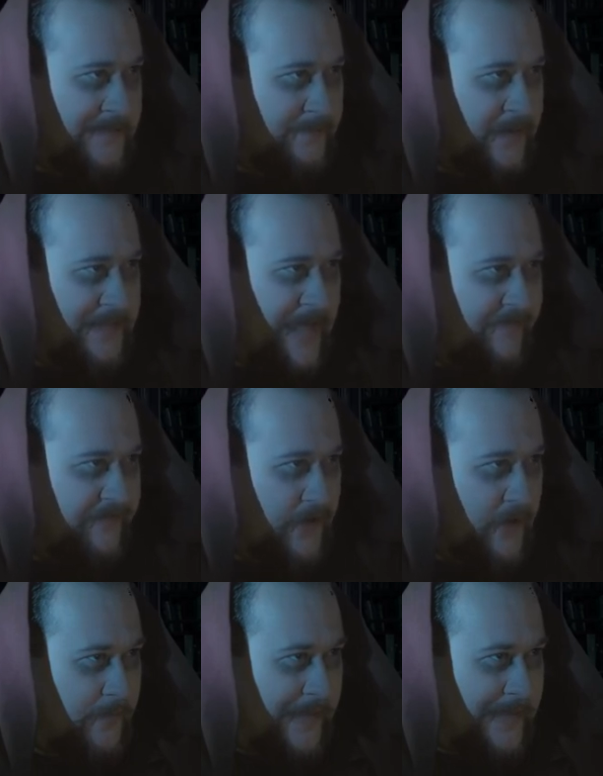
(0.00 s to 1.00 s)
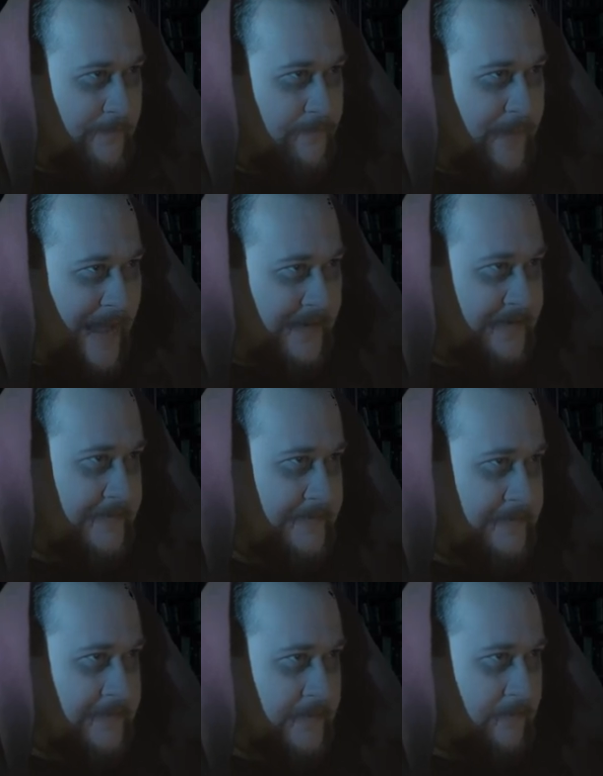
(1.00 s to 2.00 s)
But they're firmly embedded,
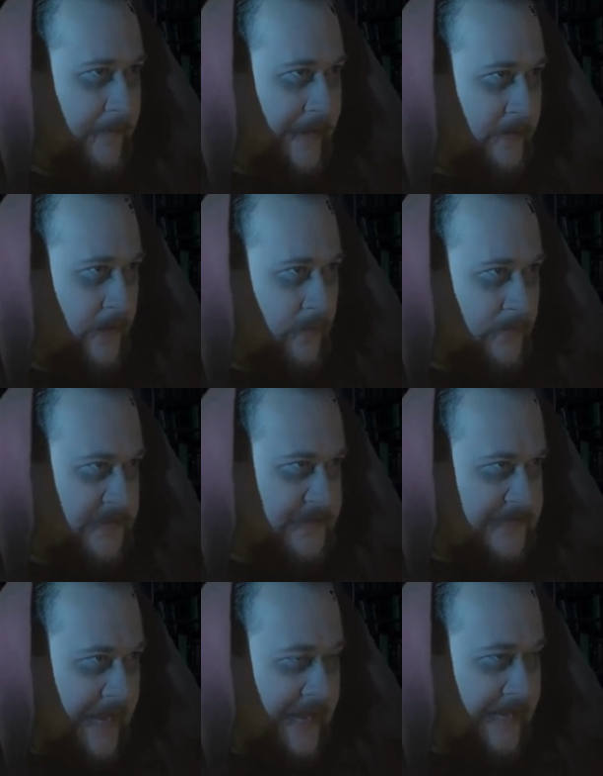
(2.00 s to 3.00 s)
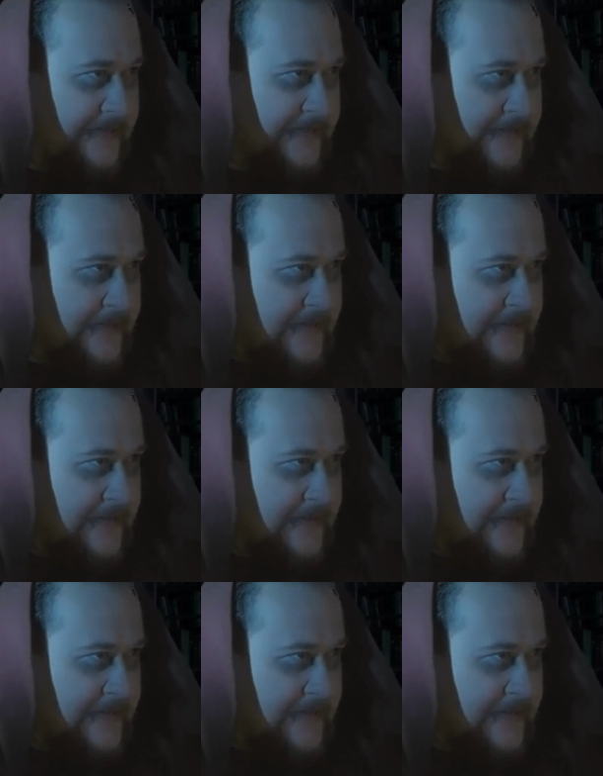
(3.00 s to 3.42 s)
make no mistake,